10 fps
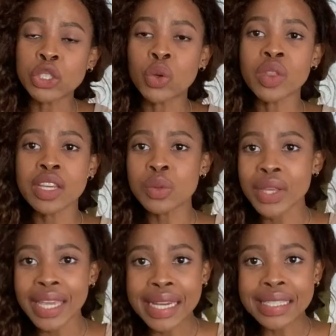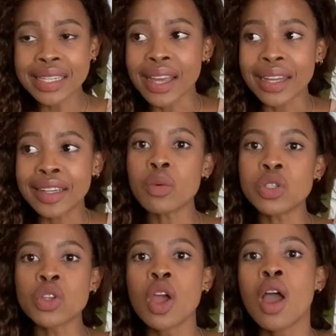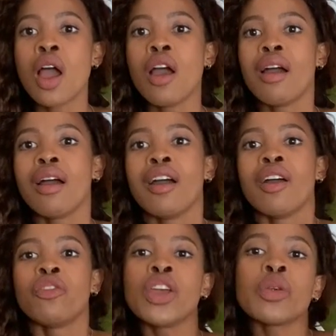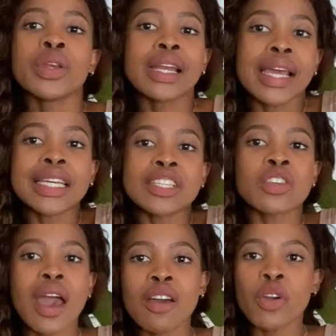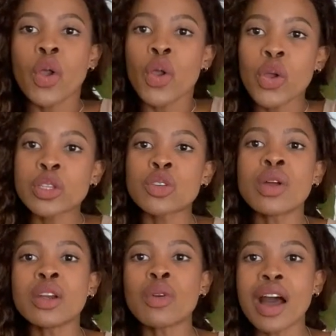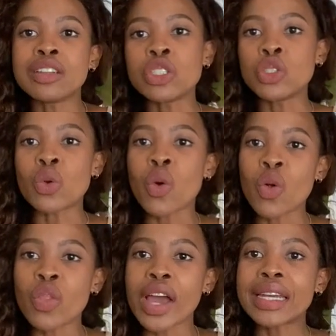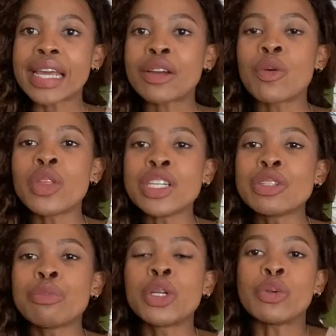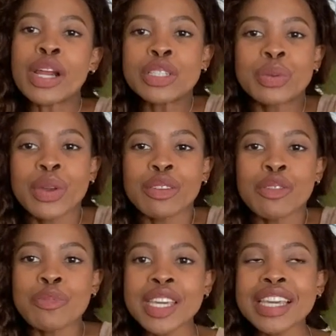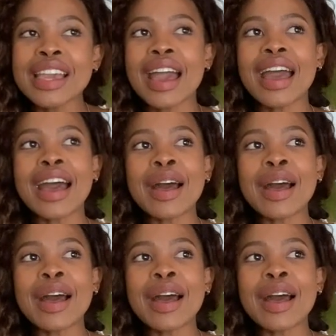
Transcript: sure things were getting done. I was very lucky to have her to run around and do all that, like all that grunt work for me.